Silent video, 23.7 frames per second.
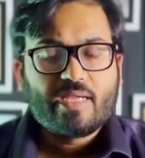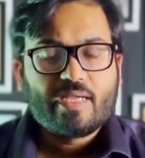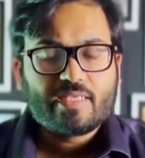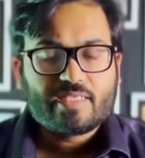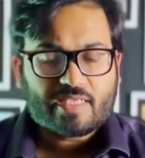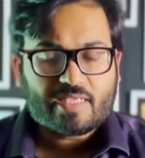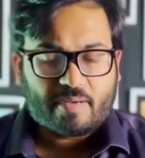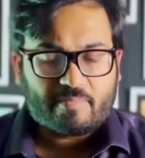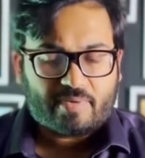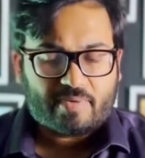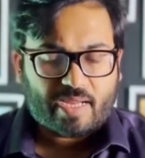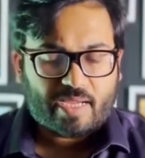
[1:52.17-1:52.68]

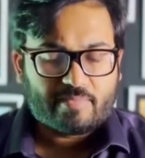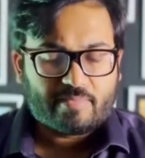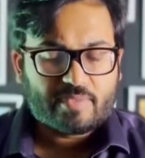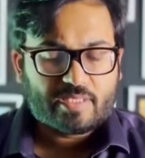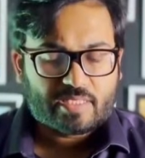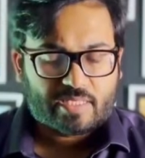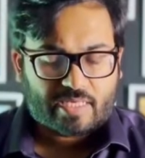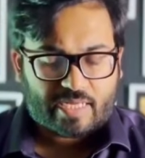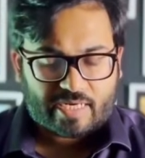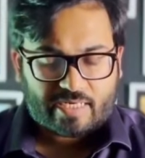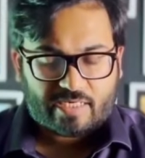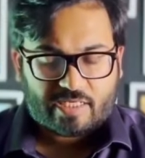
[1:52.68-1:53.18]

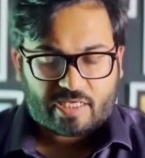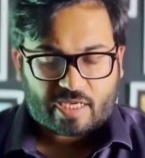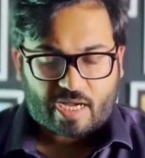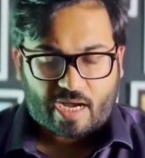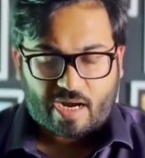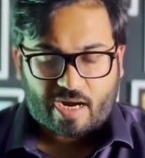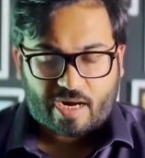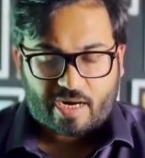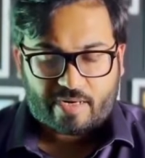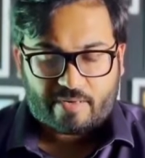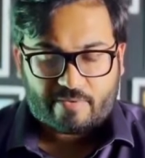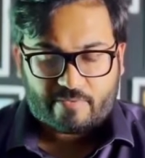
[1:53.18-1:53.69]
Sometimes kids
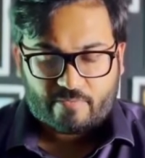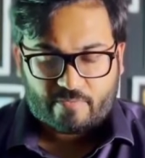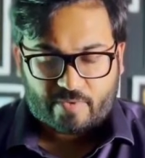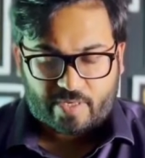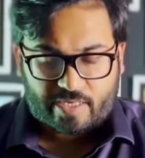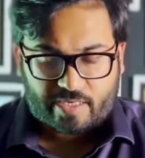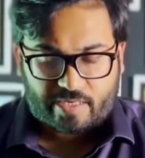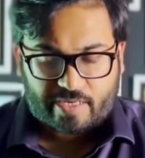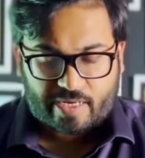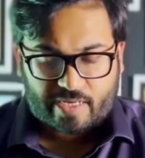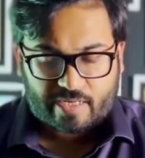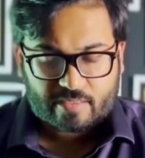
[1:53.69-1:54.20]
are
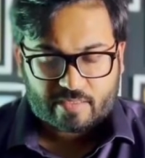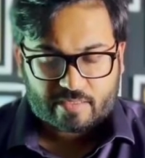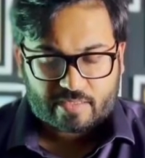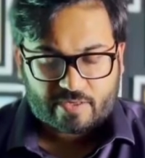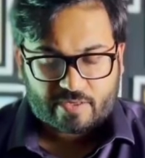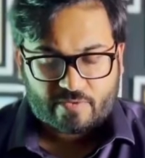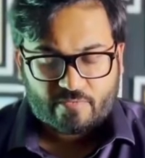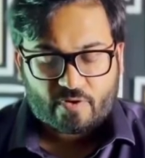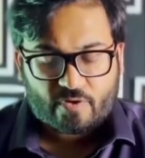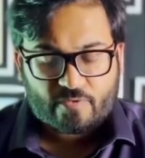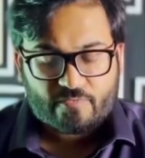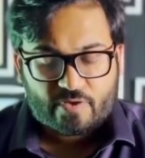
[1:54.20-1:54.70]
wondering,
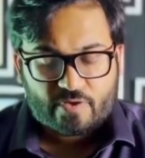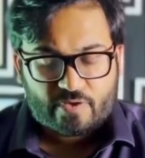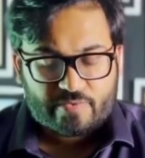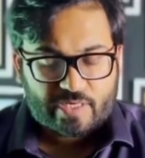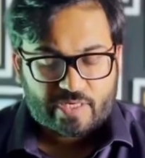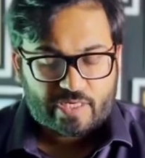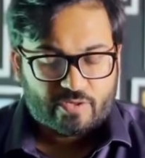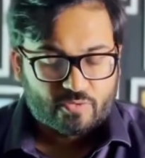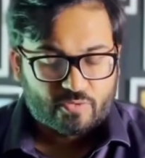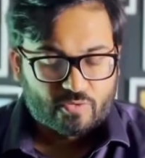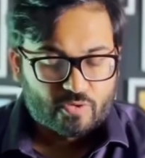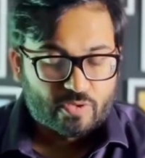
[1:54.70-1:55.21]
so what would we
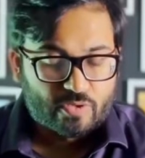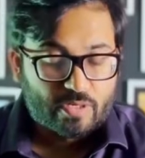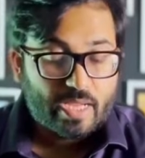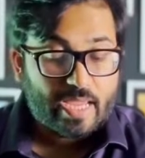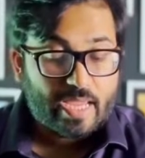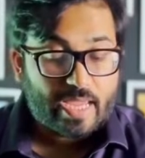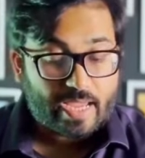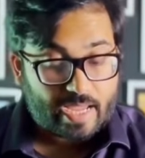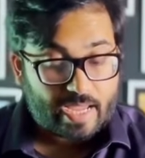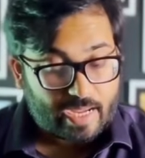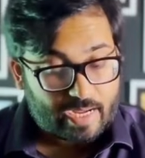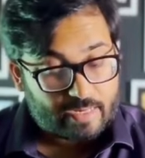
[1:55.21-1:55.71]
do
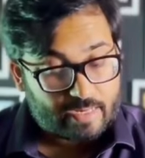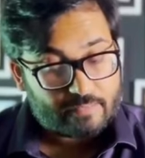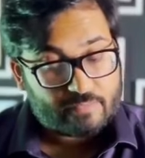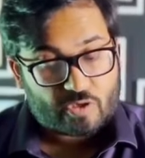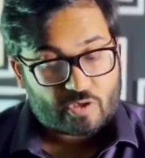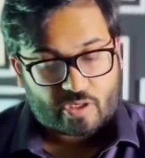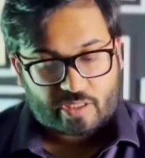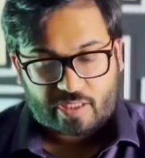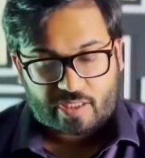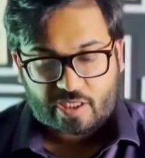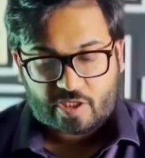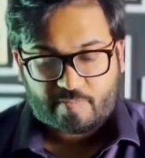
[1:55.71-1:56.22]

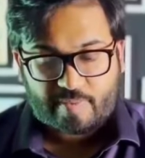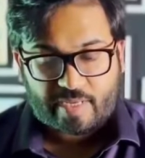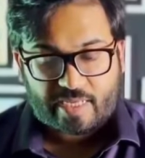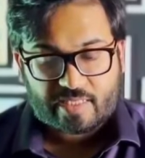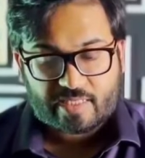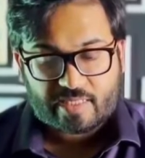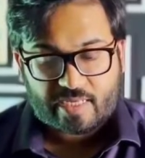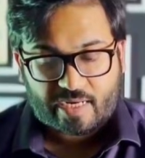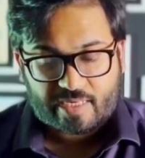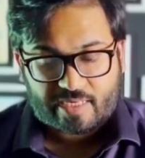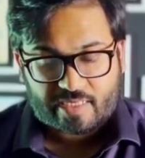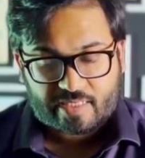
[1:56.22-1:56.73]
on the space
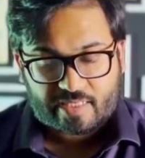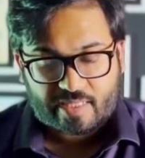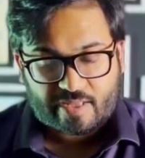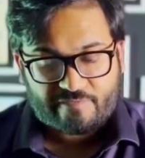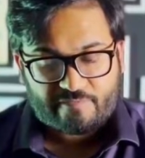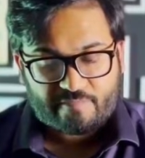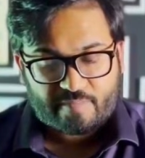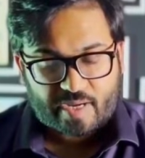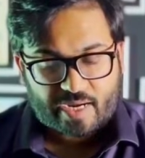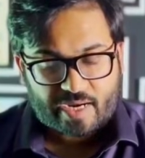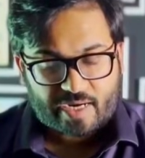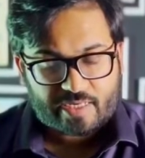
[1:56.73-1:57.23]
that is
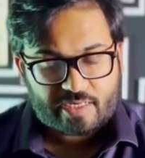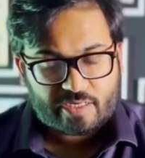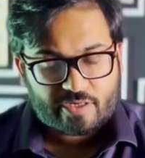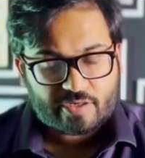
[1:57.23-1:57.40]
left behind?